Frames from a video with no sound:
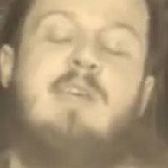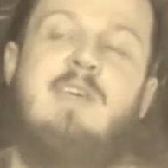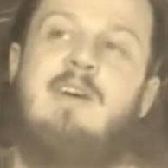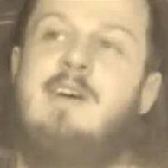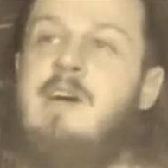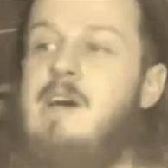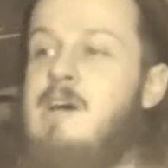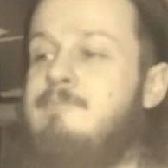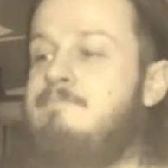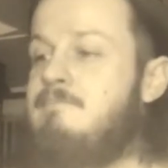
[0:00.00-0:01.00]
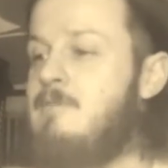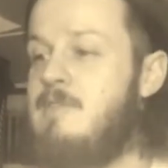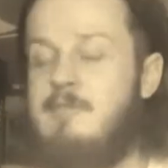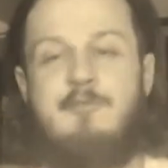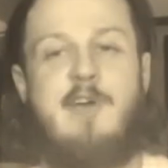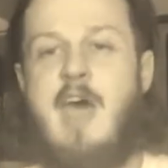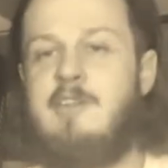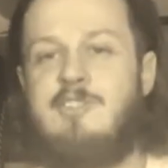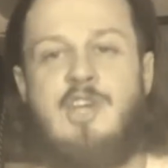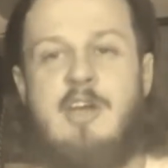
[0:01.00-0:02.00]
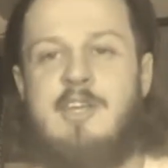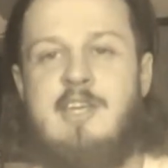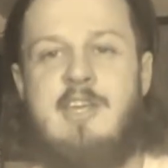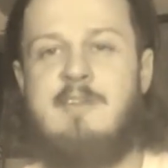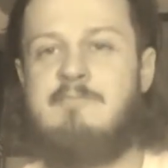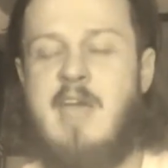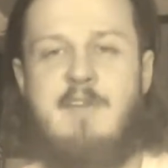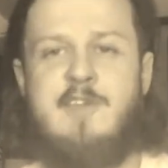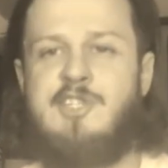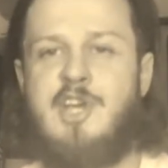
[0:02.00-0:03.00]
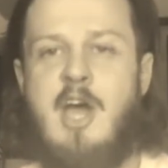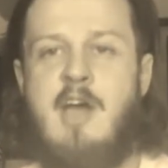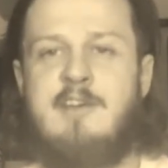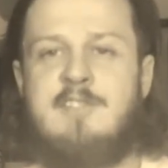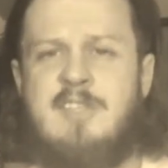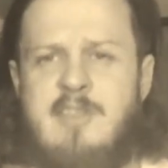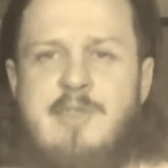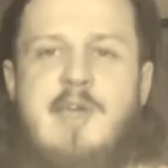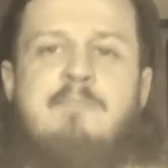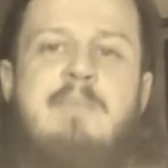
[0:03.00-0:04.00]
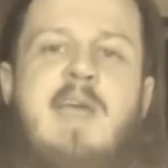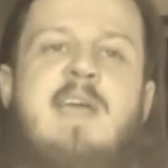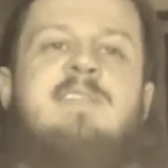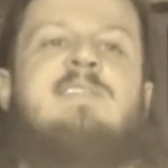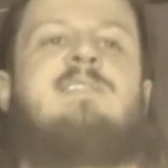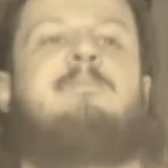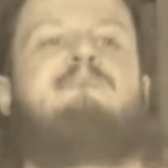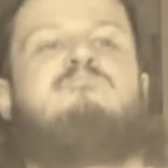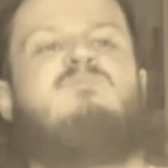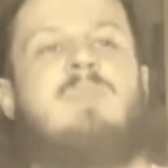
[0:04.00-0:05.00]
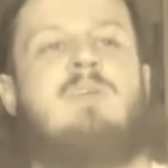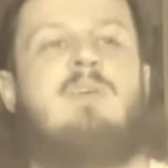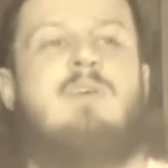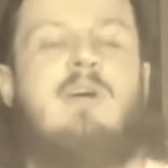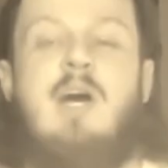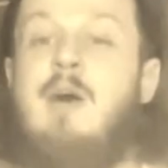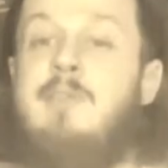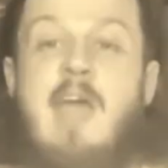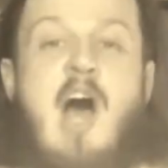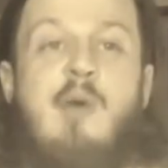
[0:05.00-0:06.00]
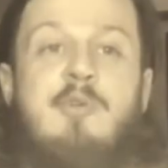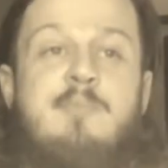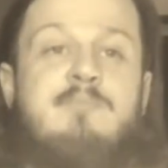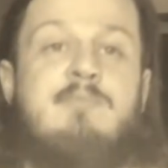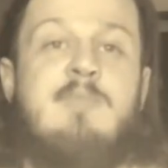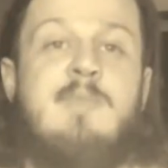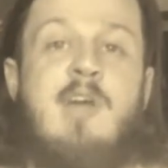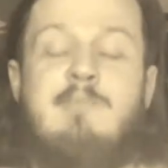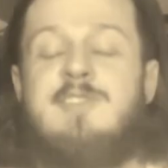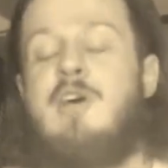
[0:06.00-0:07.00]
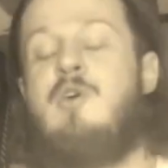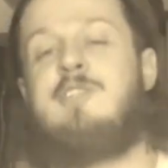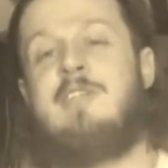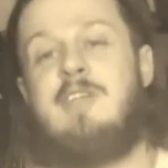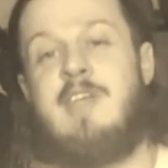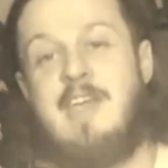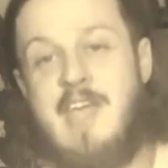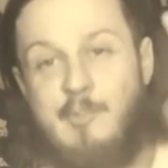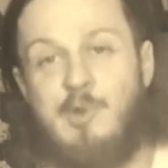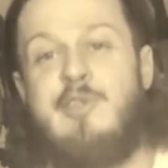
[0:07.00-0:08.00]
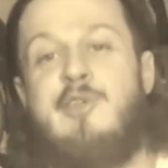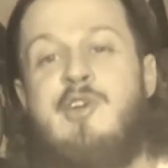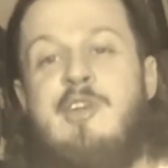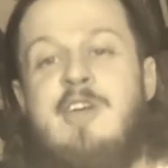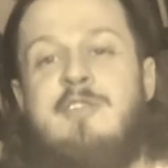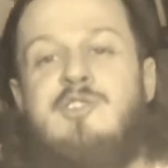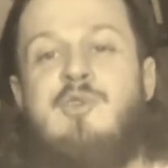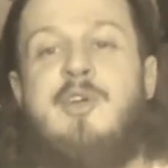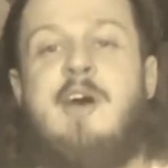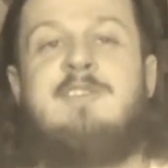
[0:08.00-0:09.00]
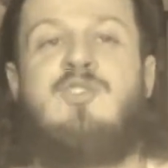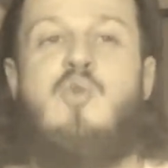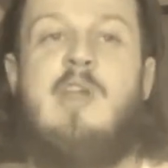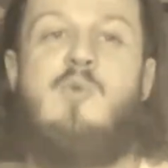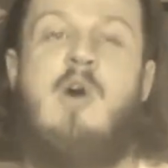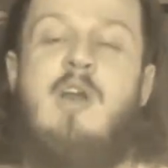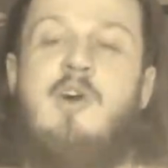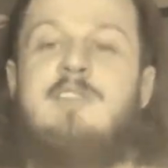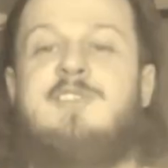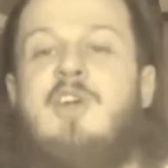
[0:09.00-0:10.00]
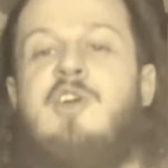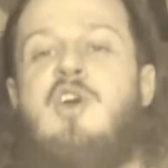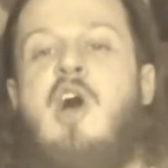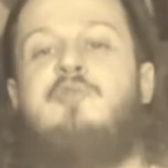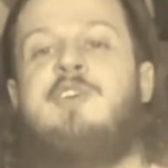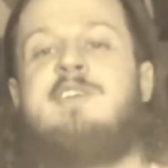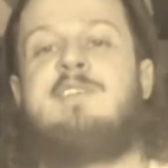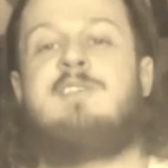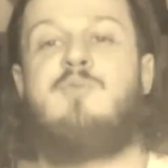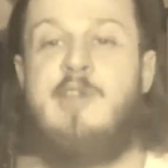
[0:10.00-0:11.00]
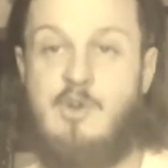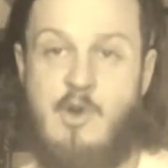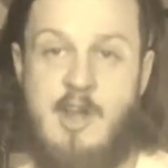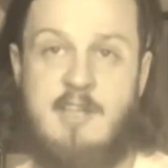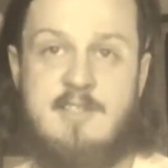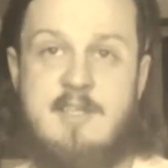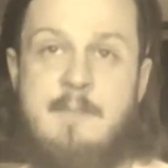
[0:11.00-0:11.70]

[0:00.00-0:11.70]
Fat and chunky, heavy chugs, thick bass. The album comes out April 30th, 2021 on Sarcophagus Recordings.